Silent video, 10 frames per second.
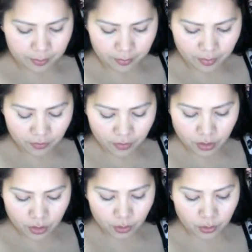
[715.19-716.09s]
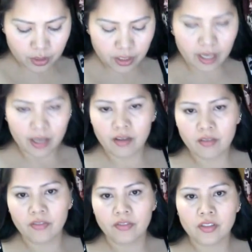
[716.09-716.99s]
If you don't
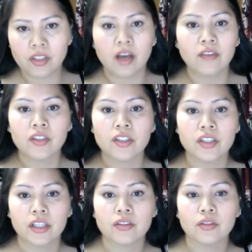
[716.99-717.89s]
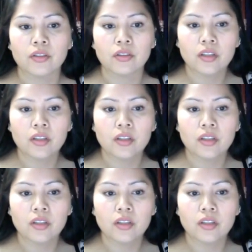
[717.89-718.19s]
have Soft and Gentle